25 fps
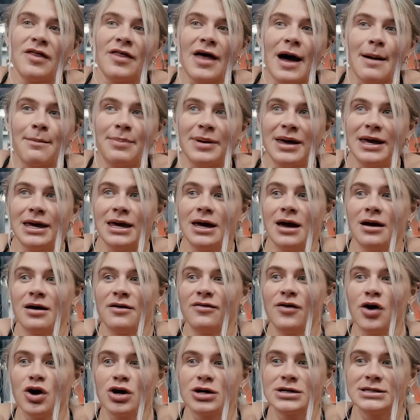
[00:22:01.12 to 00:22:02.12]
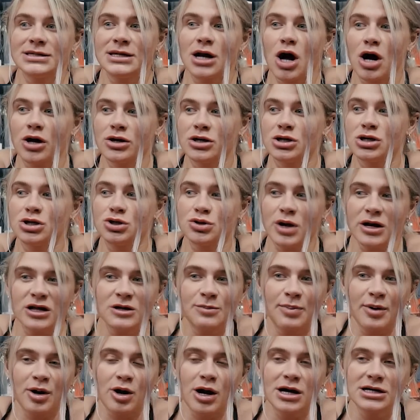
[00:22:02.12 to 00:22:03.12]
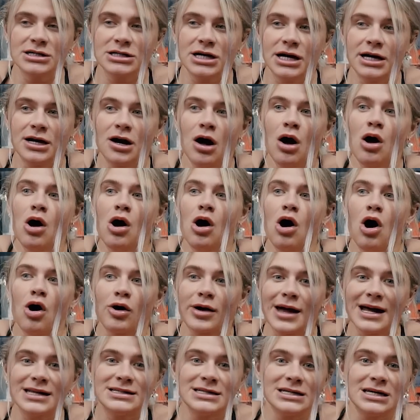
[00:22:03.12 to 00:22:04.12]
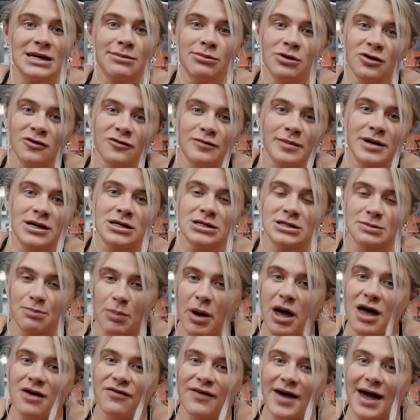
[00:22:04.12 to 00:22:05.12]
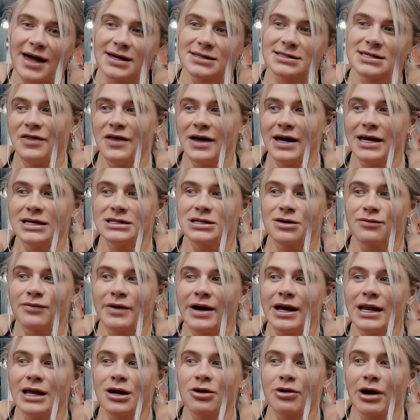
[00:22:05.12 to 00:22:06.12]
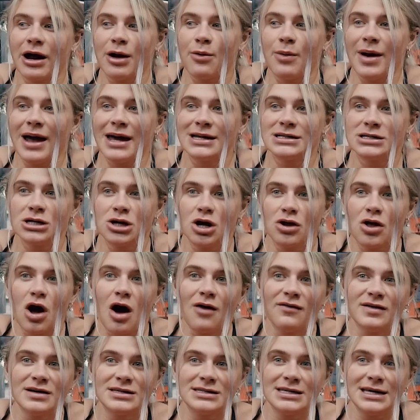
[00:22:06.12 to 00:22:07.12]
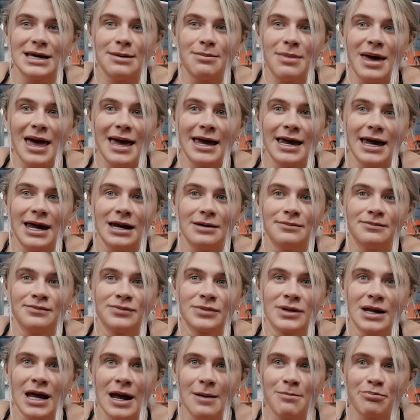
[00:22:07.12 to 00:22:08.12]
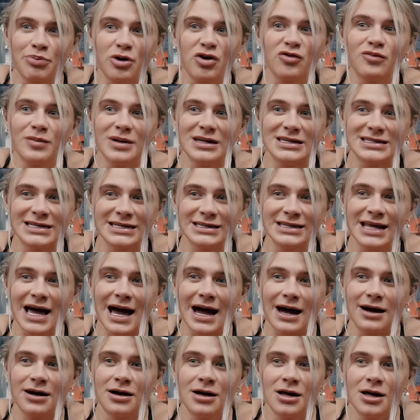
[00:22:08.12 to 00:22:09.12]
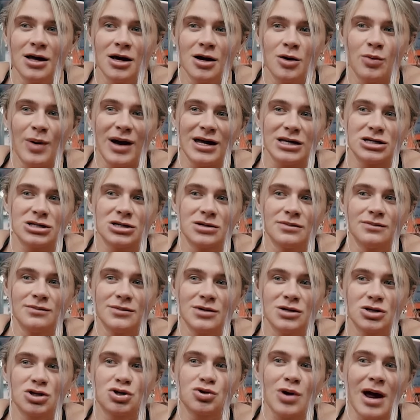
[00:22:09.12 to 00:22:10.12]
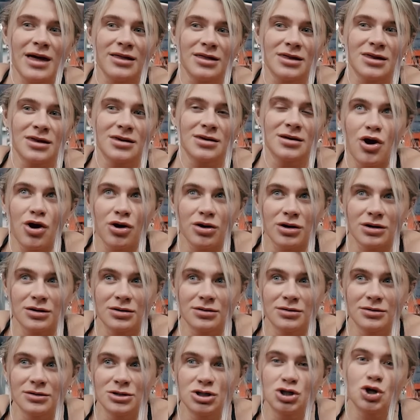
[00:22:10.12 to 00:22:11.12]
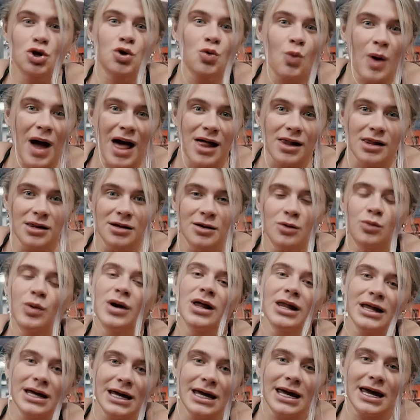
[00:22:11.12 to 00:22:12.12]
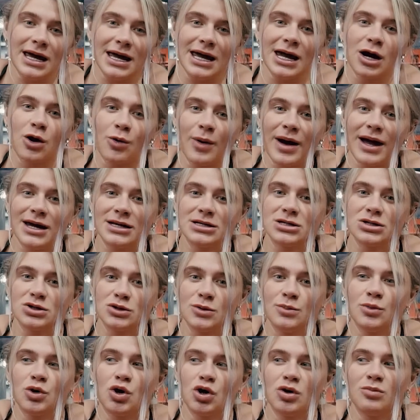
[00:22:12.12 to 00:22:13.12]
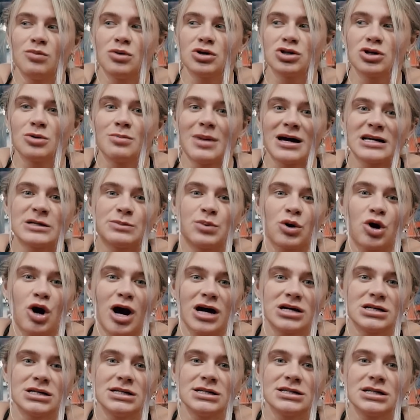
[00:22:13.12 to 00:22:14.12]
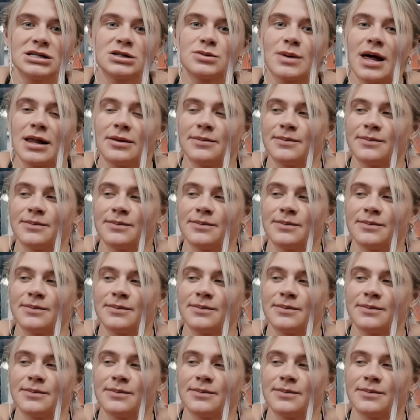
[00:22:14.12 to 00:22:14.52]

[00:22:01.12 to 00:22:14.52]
that be focusing on strength progression or getting your movements perfect. I think it's a really great way to know that obviously you're making improvements in that, which strength work done well will equate to some good muscle mass progressions as well.